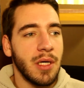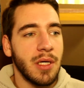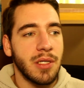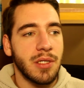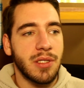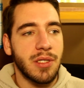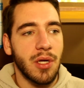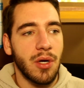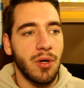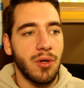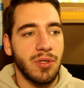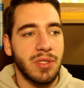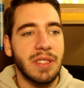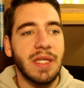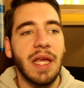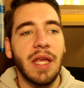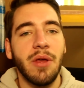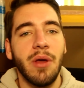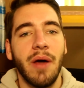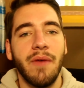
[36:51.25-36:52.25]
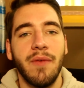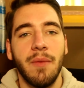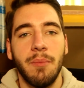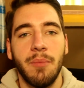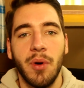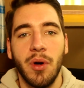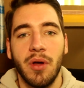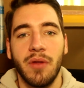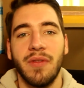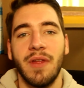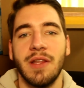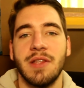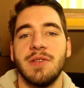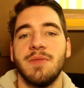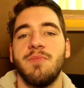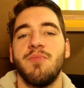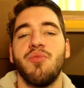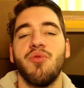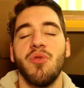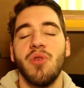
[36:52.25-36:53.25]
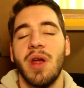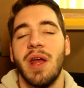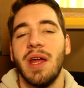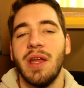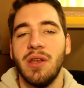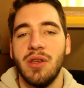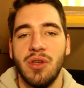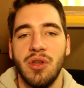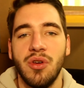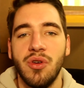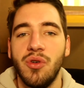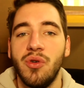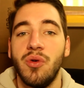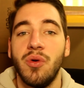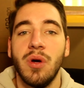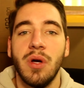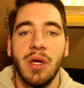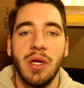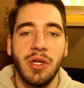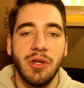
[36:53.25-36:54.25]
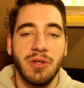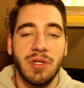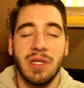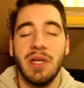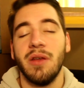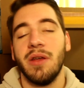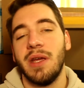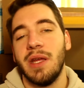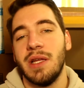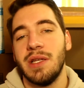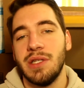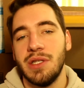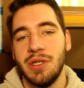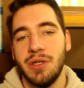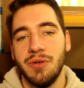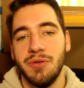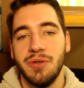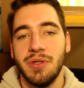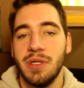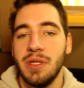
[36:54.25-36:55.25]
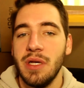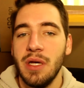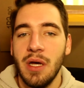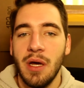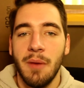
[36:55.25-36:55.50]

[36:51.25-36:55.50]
So say you have a book that's brand new, you're selling it as used,